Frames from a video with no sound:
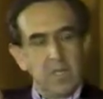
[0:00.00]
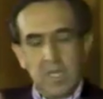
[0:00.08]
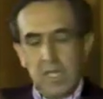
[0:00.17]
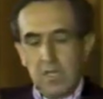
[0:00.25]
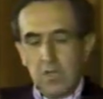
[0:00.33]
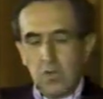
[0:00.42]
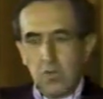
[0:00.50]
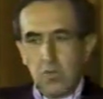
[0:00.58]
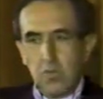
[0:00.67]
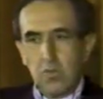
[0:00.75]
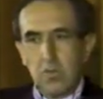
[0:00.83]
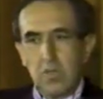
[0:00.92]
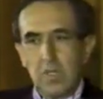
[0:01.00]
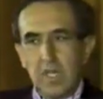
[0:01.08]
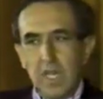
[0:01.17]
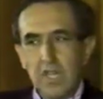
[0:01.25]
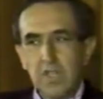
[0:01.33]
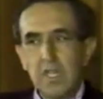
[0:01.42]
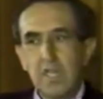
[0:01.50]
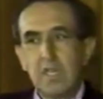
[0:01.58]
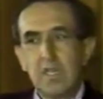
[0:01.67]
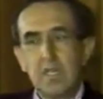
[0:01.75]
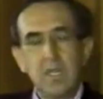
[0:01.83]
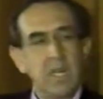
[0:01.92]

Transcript: into ethnic